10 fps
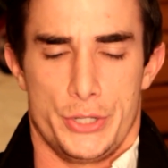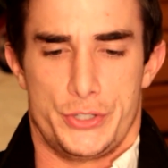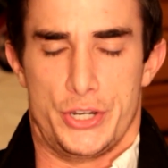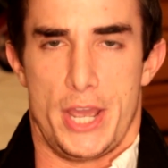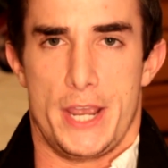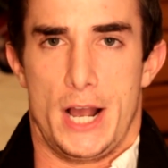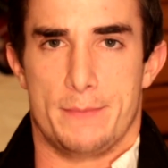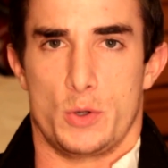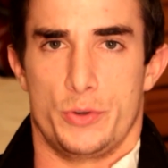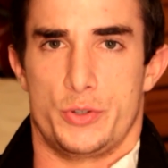today
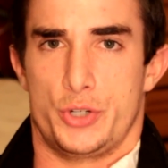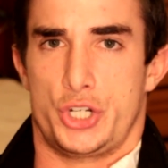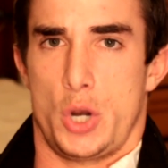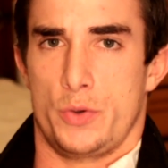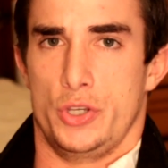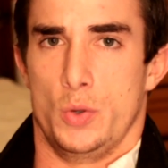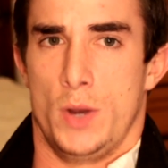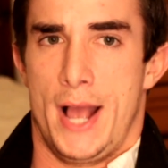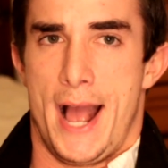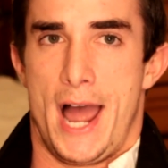I'm going to show
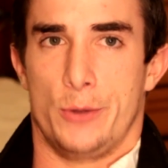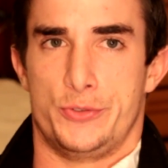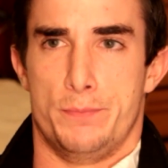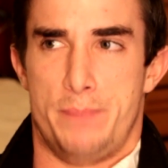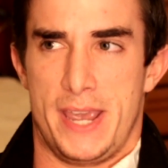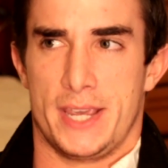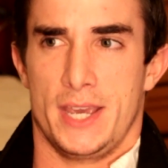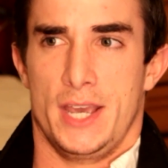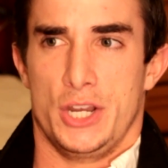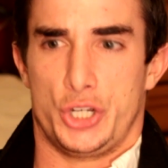you how to bake
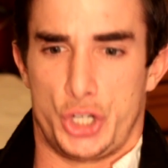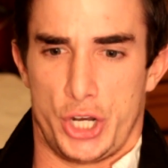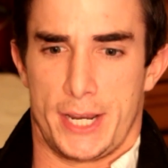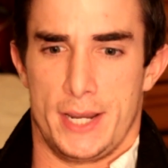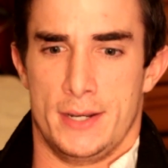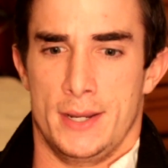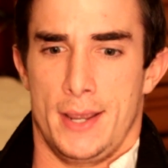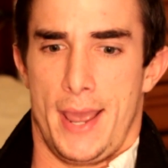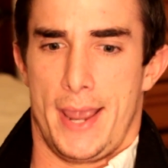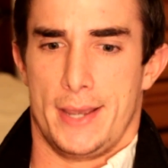chicken
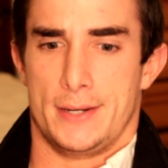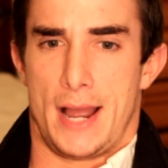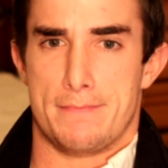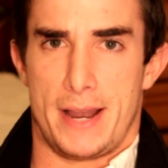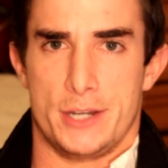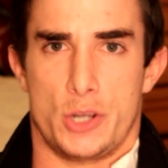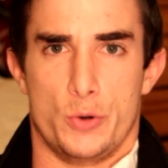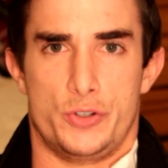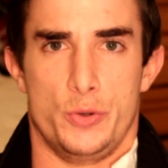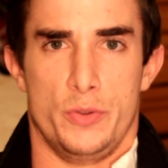and I might
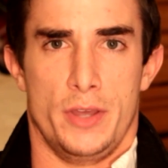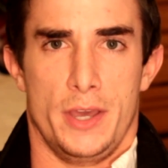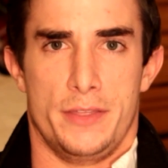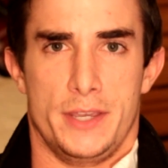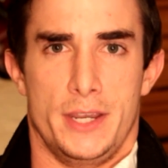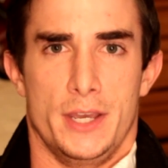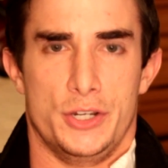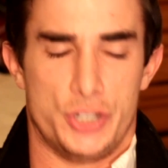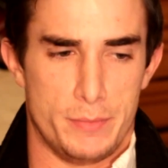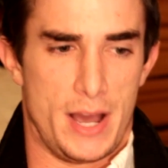go to the
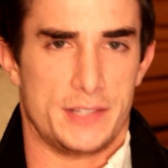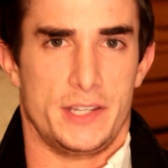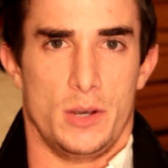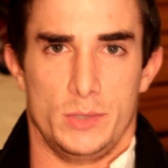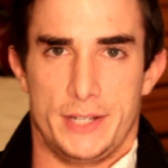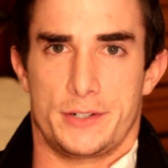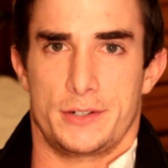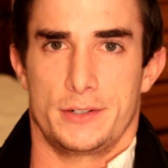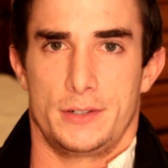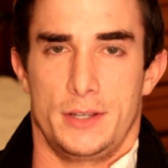gymnasio
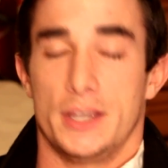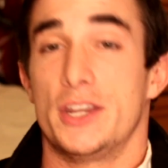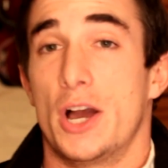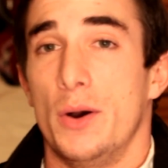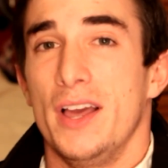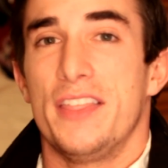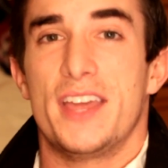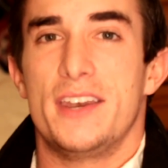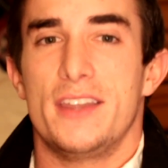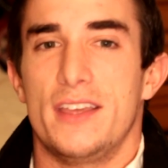later. You know,
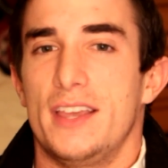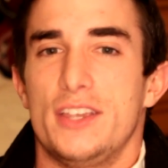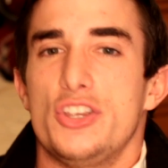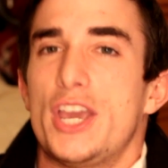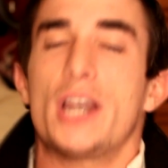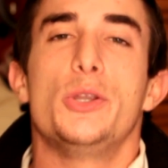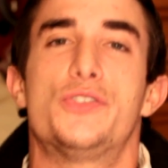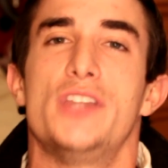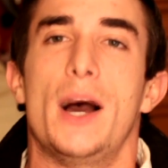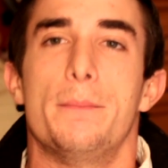then you gotta
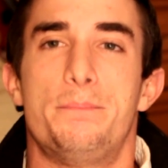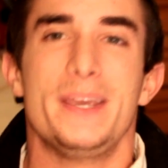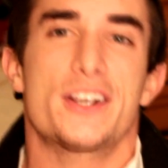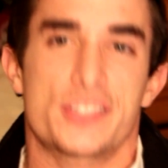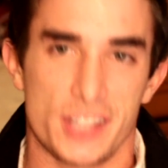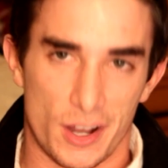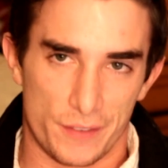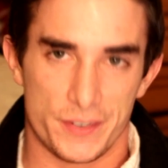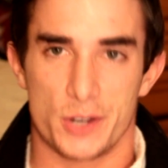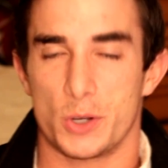loosen up, be
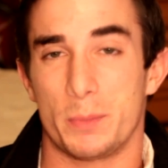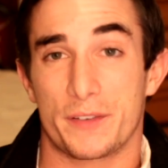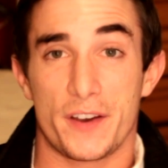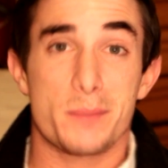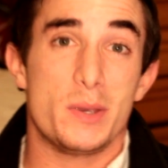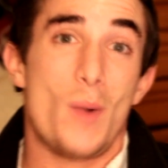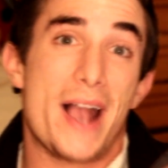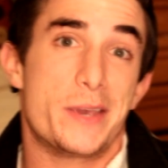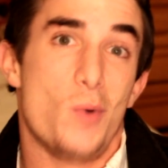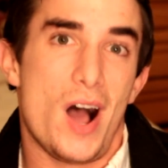yourself, you know, don't be afraid to be
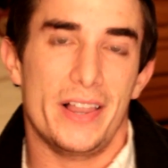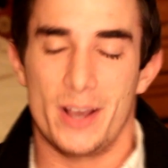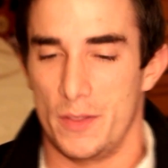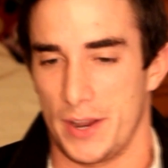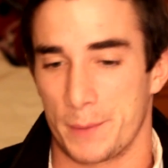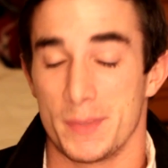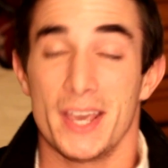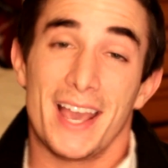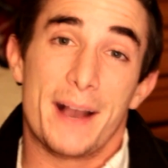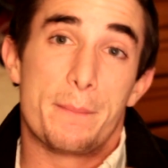Wacky Wally on there.
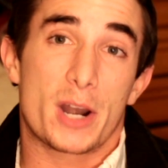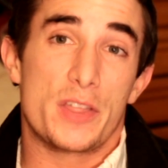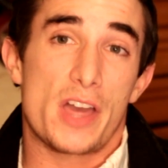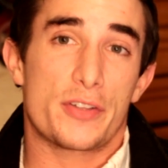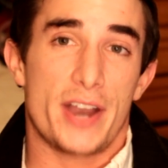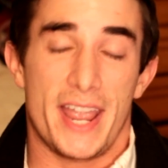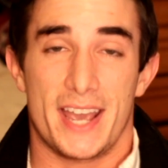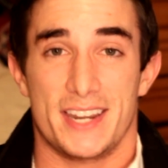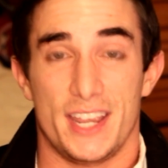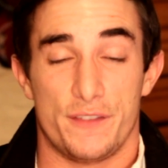But on the other
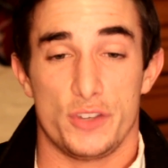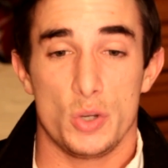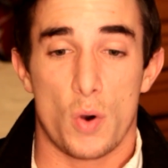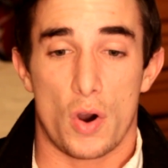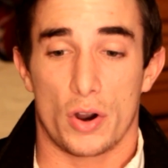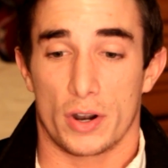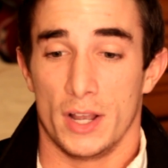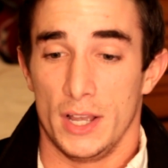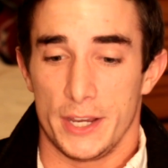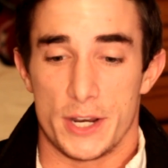hand, if you are,
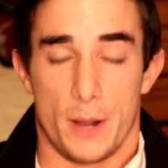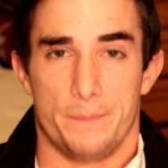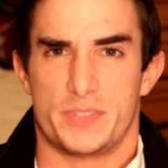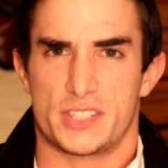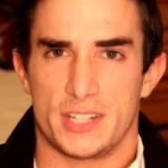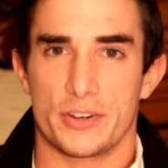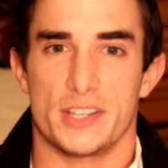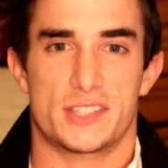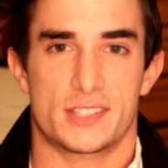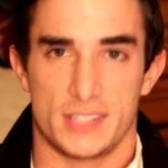you know,
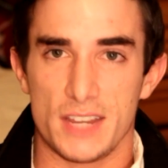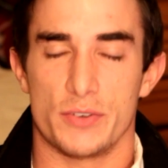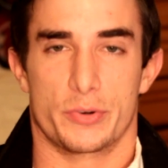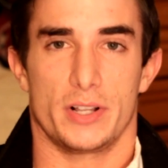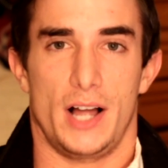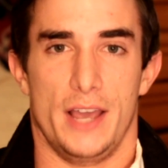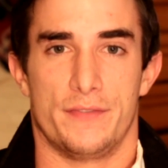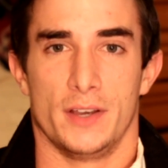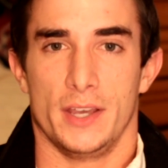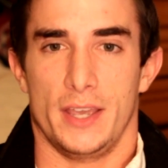Serious Steve in real
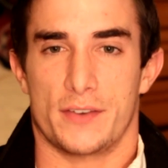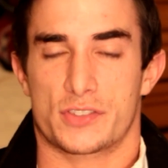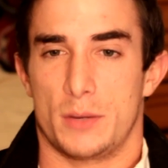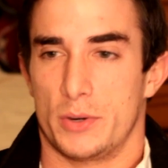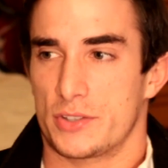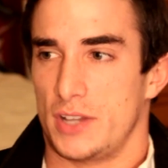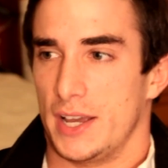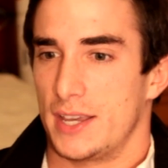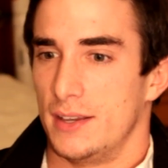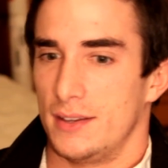life, if someone is
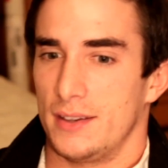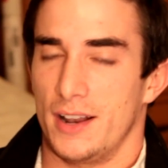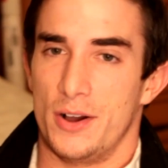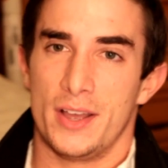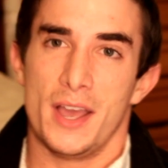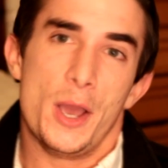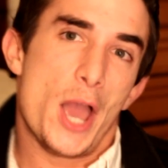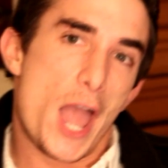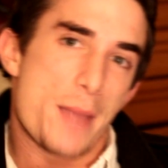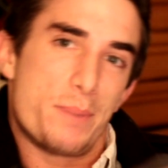like, yeah,
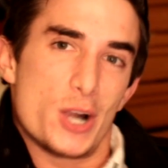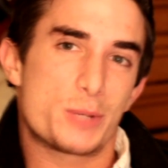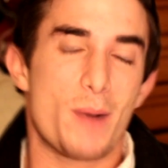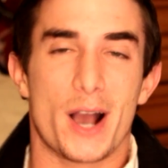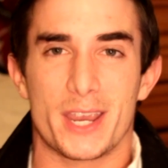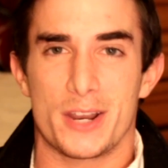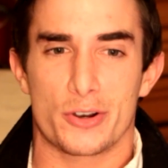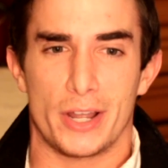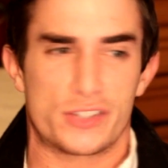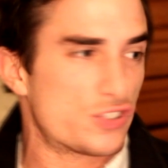hey, punch buggy, and
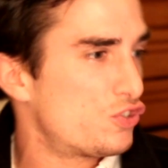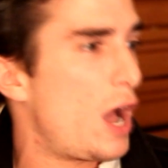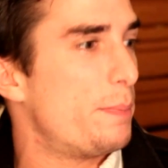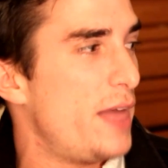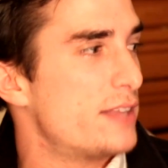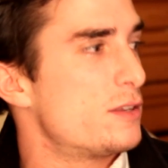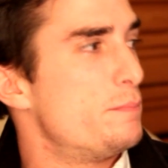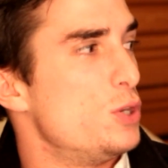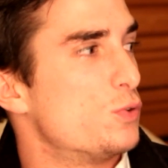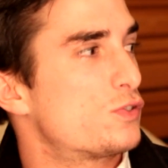you're like, stop, that's
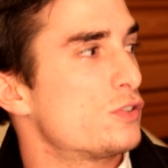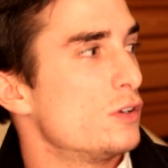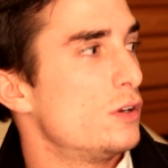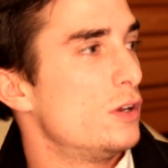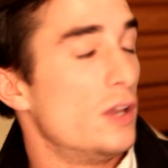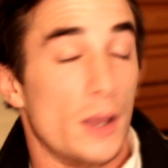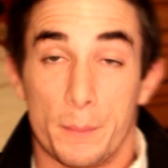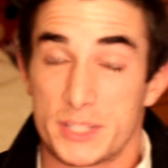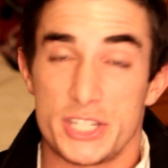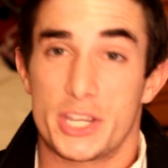abuse.
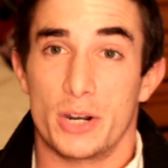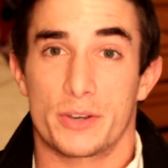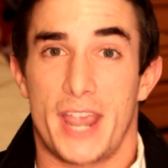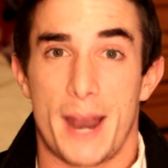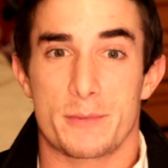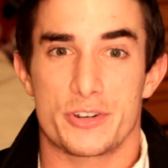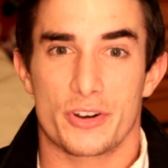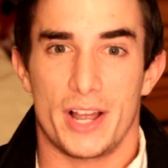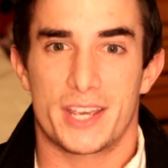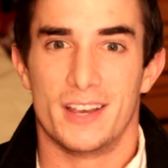But then you get on camera and you're
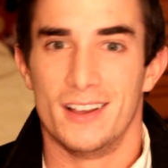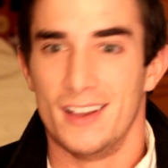like,